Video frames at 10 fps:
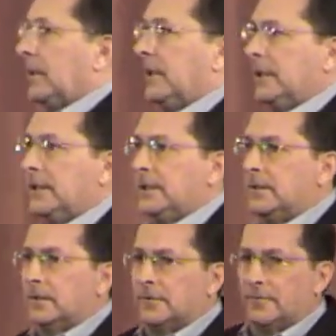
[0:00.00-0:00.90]

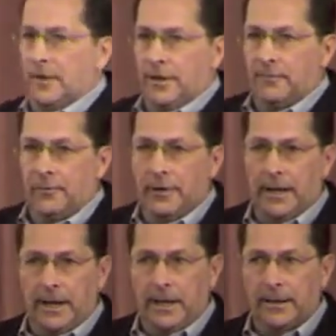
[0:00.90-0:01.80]
beginning of
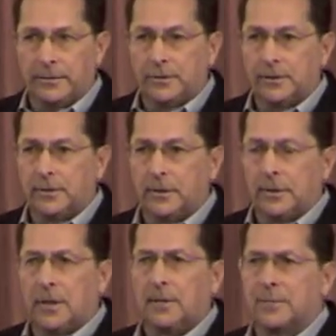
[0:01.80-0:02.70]
every age
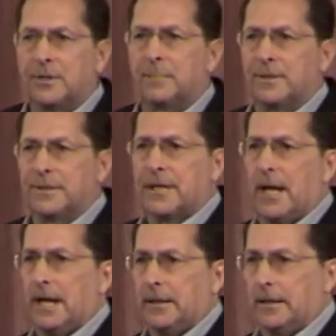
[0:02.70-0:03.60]
comes the
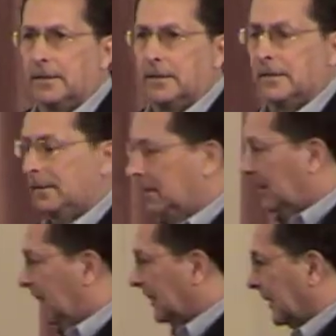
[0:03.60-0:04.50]
Messiah.
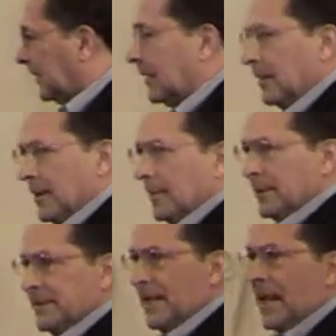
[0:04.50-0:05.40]
And then the
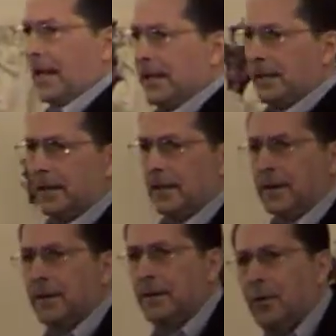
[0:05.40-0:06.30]
Messiah
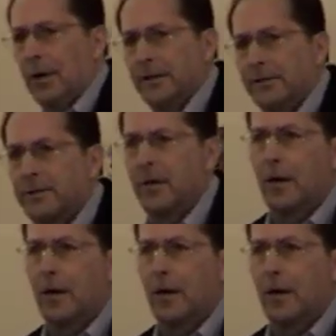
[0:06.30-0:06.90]
and Christ